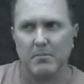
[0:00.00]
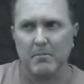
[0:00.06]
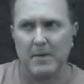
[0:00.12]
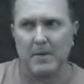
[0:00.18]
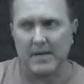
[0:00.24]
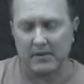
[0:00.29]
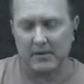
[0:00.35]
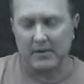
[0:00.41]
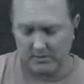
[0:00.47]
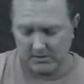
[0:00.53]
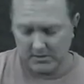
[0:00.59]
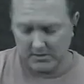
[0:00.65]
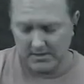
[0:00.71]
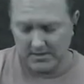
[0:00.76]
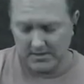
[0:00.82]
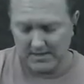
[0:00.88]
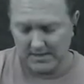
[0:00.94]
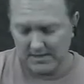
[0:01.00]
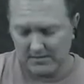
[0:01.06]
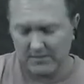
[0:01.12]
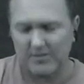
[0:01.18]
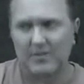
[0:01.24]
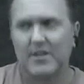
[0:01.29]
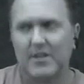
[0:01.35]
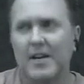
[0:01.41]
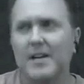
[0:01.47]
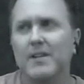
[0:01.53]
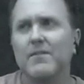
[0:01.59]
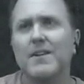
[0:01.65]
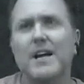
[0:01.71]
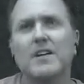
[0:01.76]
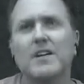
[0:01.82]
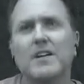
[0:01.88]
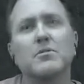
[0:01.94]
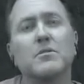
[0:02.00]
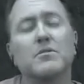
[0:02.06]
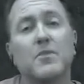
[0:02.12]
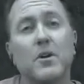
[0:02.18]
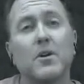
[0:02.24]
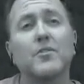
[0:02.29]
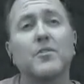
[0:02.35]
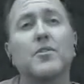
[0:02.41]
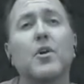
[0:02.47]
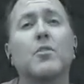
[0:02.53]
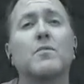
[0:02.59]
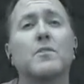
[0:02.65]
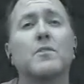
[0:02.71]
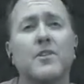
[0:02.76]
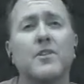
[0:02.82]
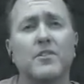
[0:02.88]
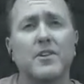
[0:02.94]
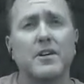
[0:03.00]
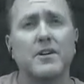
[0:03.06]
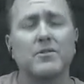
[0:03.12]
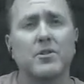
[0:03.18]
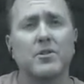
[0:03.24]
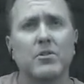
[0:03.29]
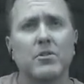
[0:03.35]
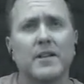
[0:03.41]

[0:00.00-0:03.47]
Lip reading: back so that the hand just kind of naturally falls over the sound hole